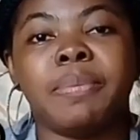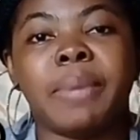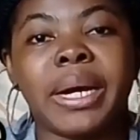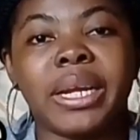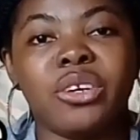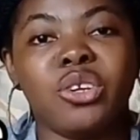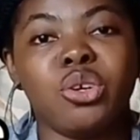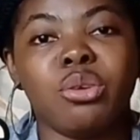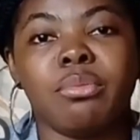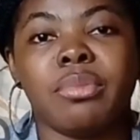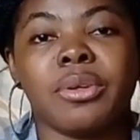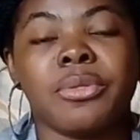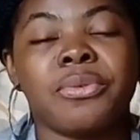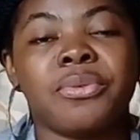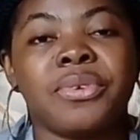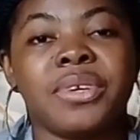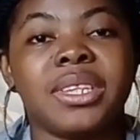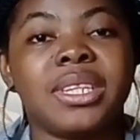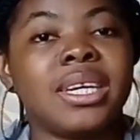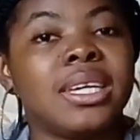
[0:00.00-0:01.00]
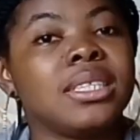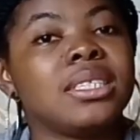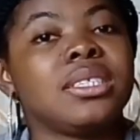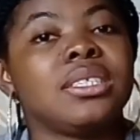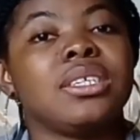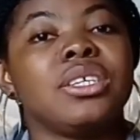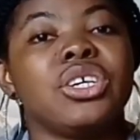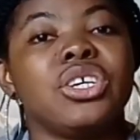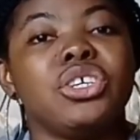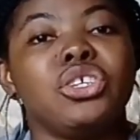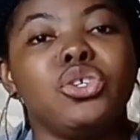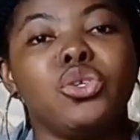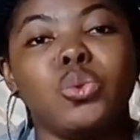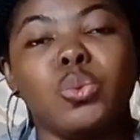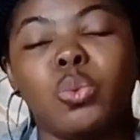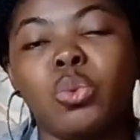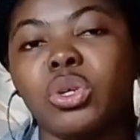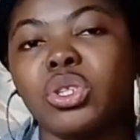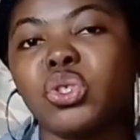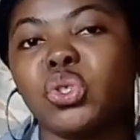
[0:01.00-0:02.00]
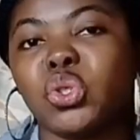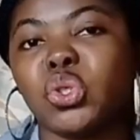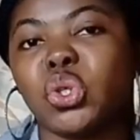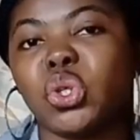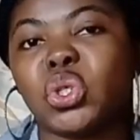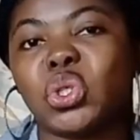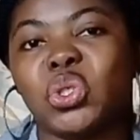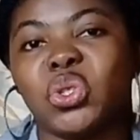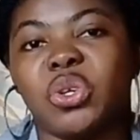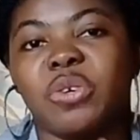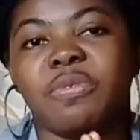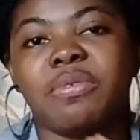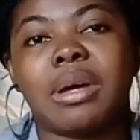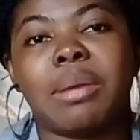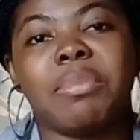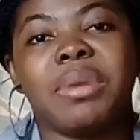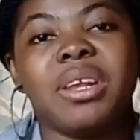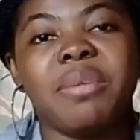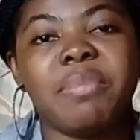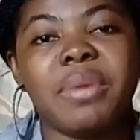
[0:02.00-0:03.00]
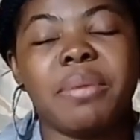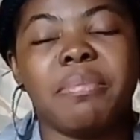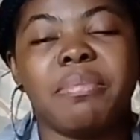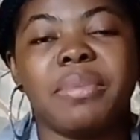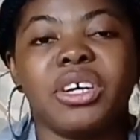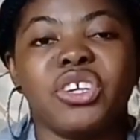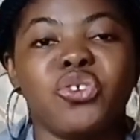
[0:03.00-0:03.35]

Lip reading: my number 3, that you want to talk to your family member,